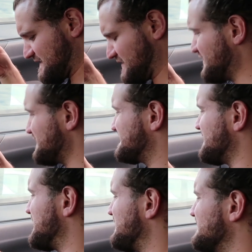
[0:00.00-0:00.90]
it, secure it
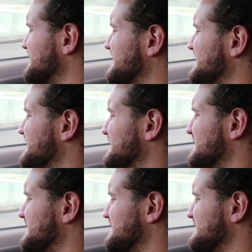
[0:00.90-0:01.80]
somehow.
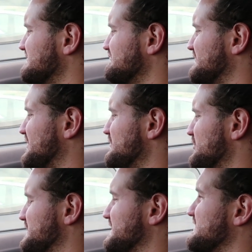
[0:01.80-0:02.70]
Got
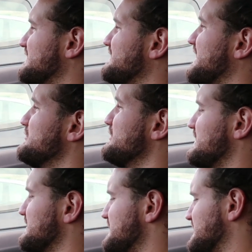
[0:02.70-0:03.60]
more than enough cable
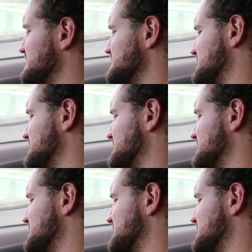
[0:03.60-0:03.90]
here, I reckon,